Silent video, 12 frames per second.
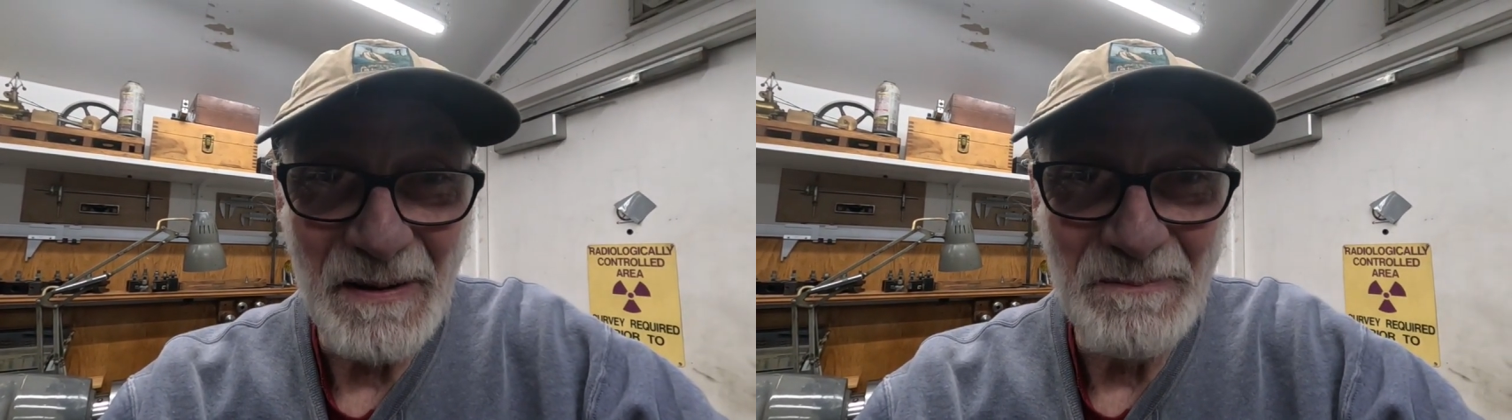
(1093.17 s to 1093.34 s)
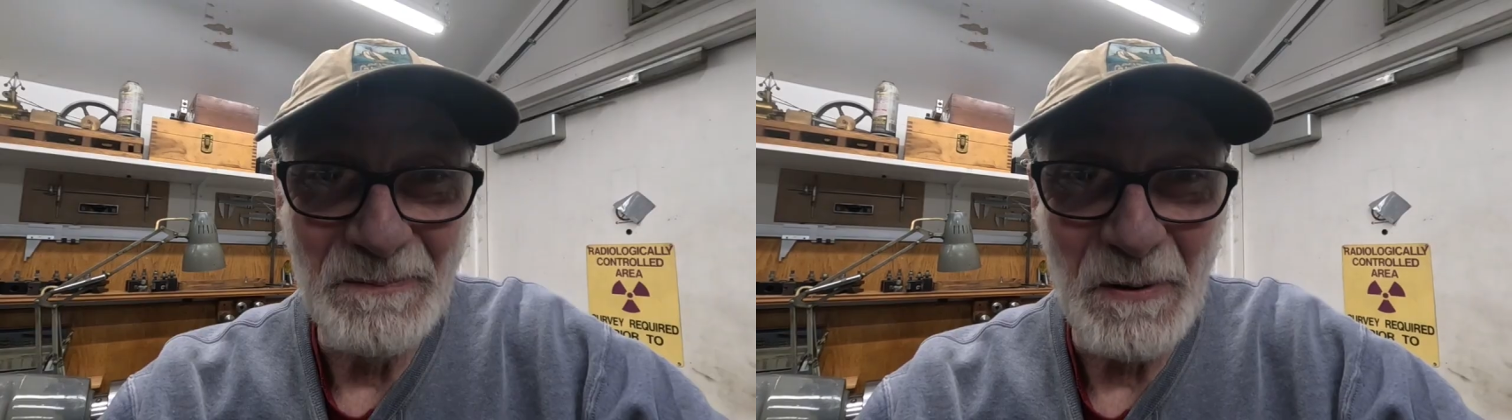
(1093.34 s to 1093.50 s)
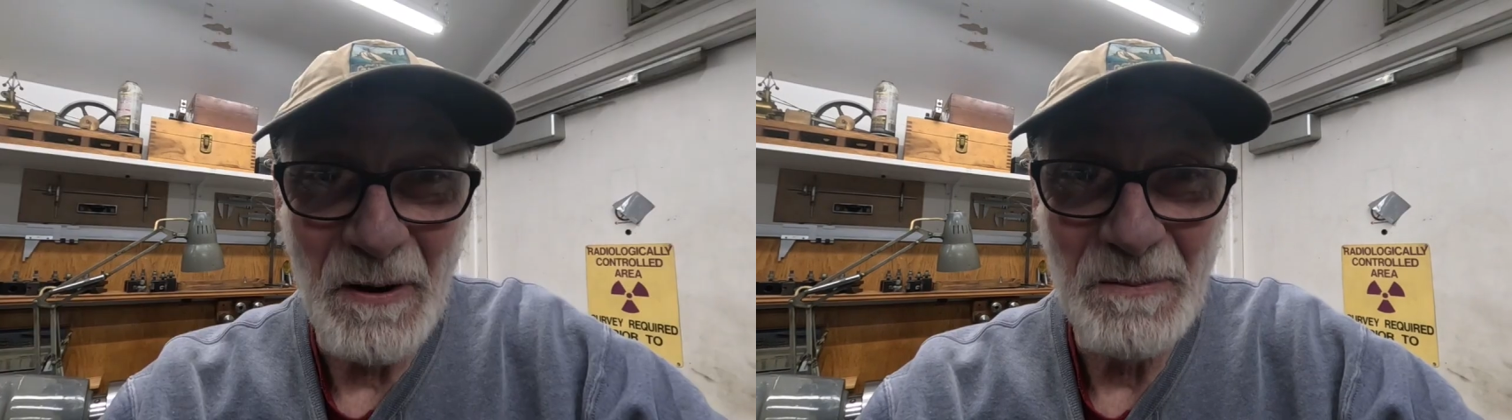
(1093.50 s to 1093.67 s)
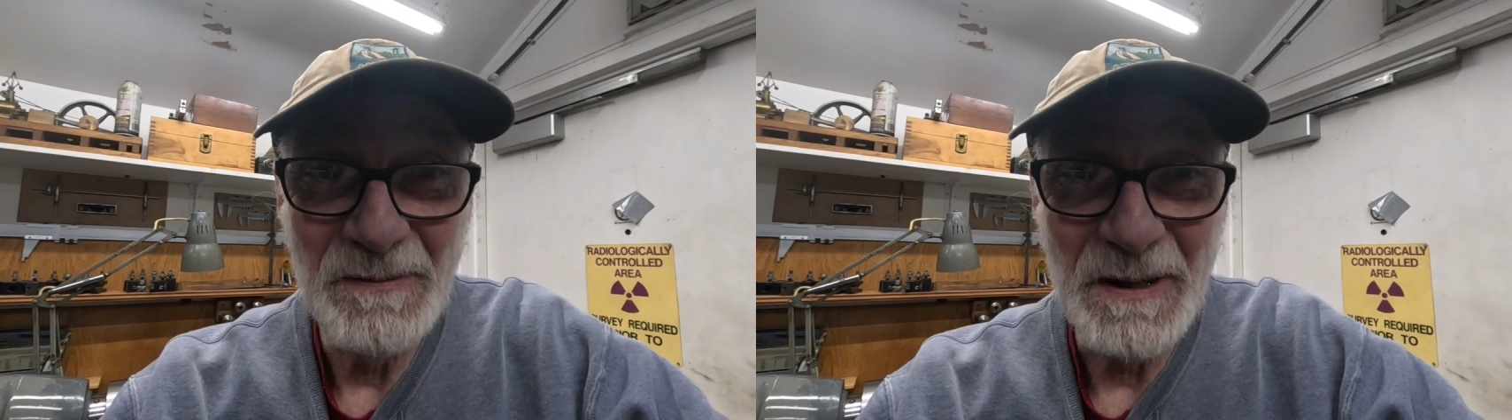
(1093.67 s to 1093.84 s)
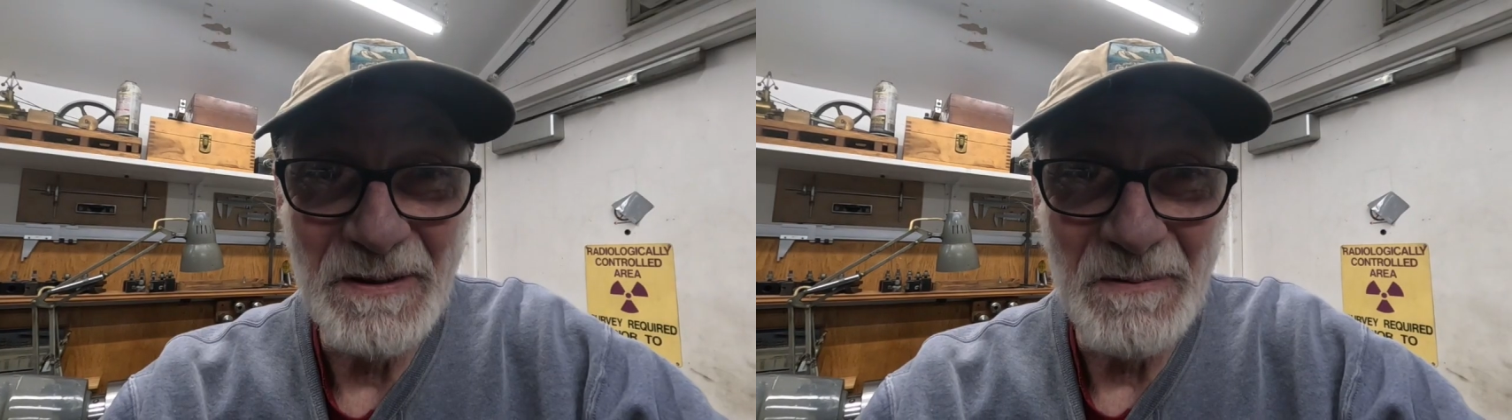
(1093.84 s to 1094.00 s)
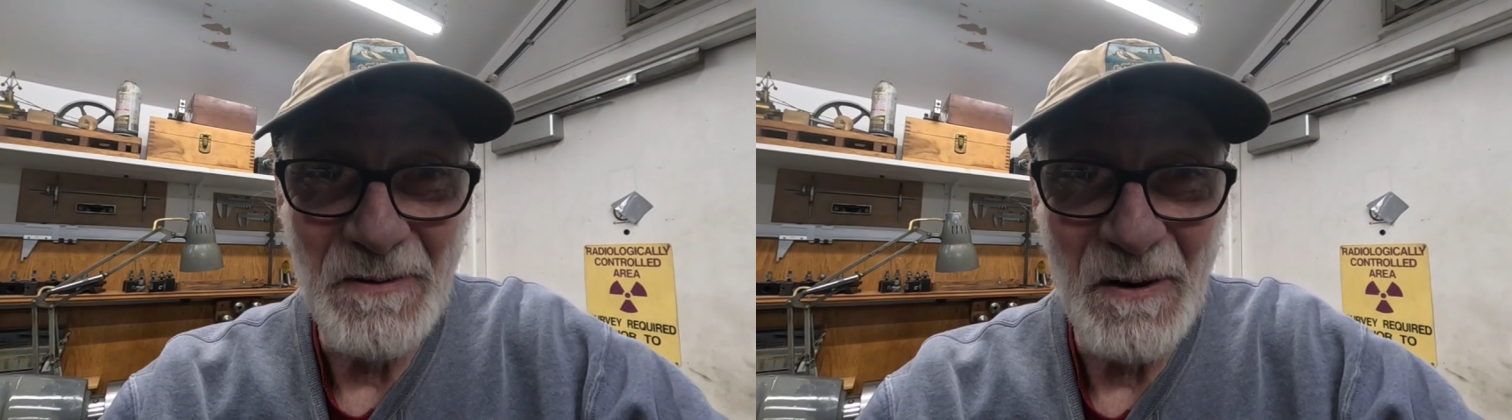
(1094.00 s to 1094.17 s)
probably
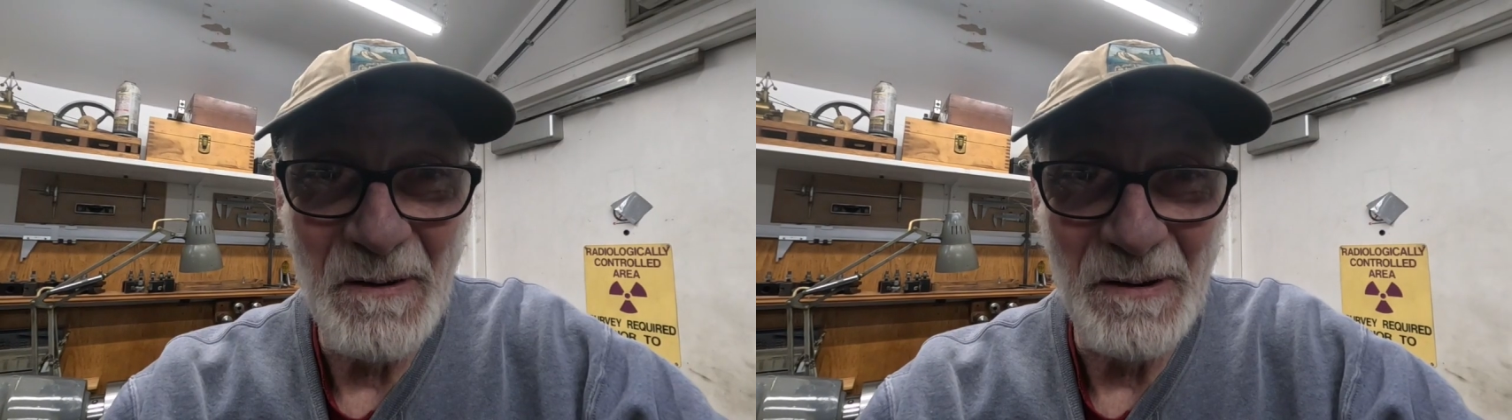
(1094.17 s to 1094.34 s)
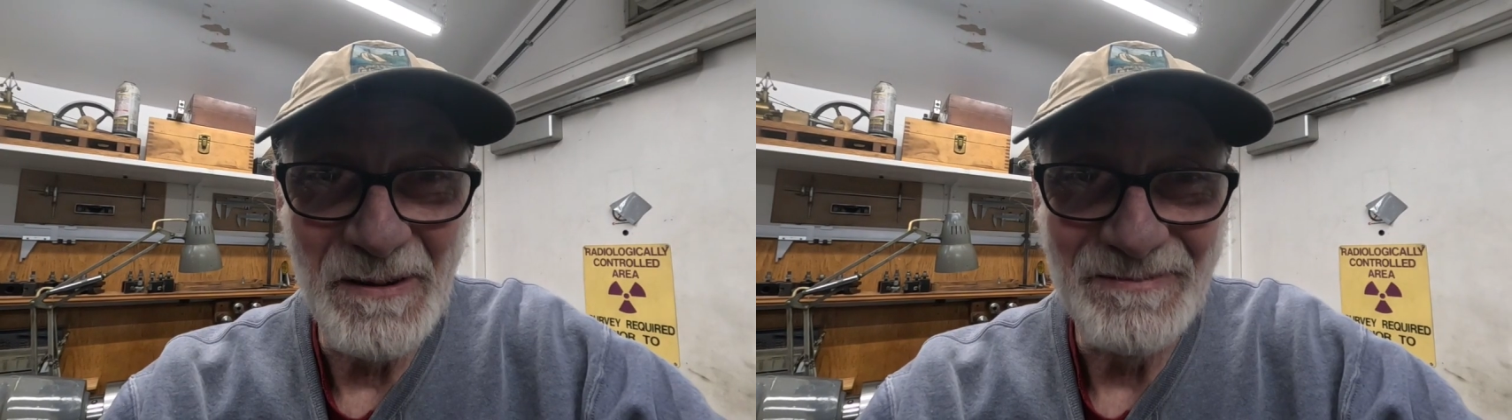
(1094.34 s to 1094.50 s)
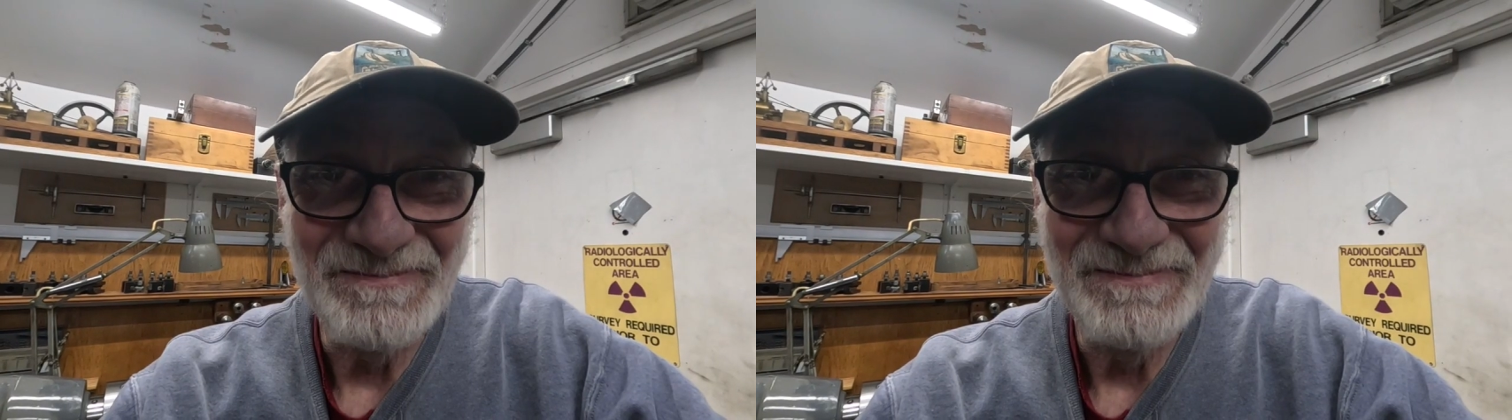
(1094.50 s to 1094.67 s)
tomorrow.